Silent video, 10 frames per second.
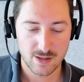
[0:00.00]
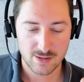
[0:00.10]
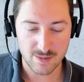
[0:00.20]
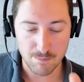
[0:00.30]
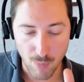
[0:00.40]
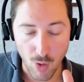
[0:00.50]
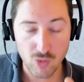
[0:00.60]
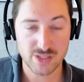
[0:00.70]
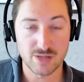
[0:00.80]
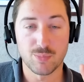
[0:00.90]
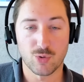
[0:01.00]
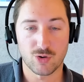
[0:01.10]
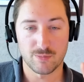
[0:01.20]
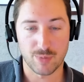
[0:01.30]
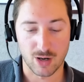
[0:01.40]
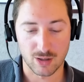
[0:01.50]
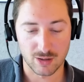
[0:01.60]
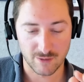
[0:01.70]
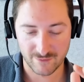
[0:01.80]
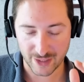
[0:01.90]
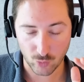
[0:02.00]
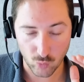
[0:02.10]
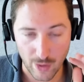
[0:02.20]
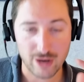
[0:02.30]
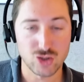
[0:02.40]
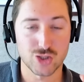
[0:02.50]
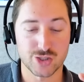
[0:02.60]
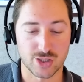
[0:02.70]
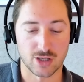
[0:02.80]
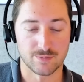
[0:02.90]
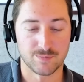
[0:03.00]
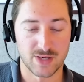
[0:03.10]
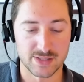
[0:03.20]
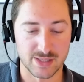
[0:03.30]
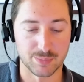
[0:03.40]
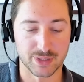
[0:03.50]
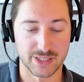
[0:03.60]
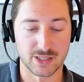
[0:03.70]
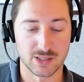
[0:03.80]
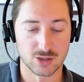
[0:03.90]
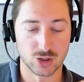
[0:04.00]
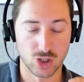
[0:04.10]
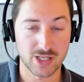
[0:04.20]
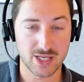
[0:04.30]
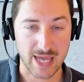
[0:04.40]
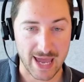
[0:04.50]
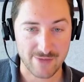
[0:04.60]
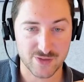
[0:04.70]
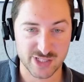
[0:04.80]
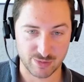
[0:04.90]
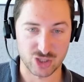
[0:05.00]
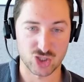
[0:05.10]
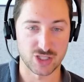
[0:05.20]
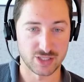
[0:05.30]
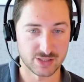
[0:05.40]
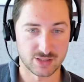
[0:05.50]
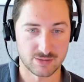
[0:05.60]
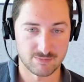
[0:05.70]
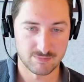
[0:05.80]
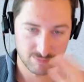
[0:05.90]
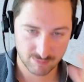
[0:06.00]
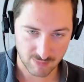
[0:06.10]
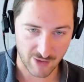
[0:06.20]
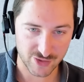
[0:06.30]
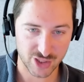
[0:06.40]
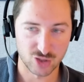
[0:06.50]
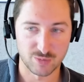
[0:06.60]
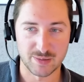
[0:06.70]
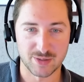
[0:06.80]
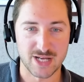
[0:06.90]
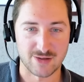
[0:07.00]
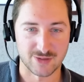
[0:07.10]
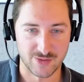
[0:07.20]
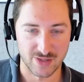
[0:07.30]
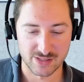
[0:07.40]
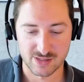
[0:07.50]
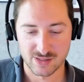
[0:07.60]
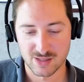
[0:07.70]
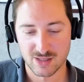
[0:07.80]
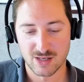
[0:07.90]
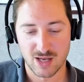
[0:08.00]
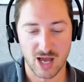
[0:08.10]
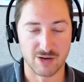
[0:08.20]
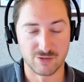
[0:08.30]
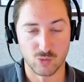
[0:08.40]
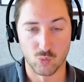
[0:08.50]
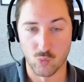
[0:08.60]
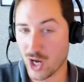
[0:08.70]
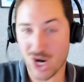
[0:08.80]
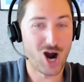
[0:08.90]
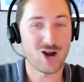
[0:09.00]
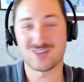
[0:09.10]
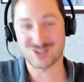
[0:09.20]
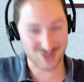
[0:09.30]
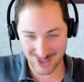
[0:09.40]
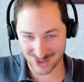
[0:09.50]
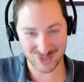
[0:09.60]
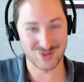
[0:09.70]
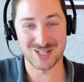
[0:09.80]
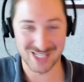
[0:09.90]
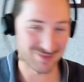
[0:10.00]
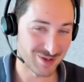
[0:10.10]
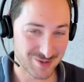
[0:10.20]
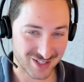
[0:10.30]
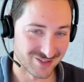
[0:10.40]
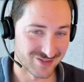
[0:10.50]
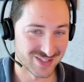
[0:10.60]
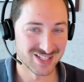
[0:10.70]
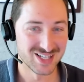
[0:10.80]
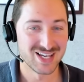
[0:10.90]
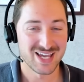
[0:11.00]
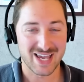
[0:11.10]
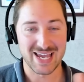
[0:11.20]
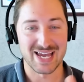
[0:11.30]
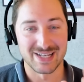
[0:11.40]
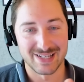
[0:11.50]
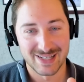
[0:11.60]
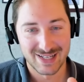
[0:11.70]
the most important part of like where you should start is simply looking at the spreadsheet. Obviously, you'll be able to download this of what are these 320 assessment objectives and